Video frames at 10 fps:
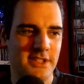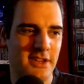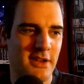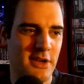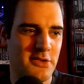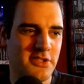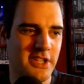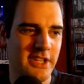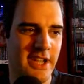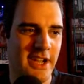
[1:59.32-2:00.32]
So
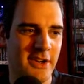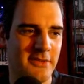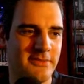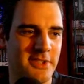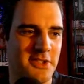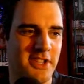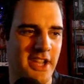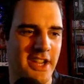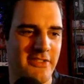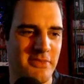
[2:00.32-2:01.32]
closing now. Who's that
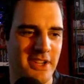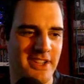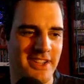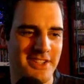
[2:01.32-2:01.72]
ahead of me?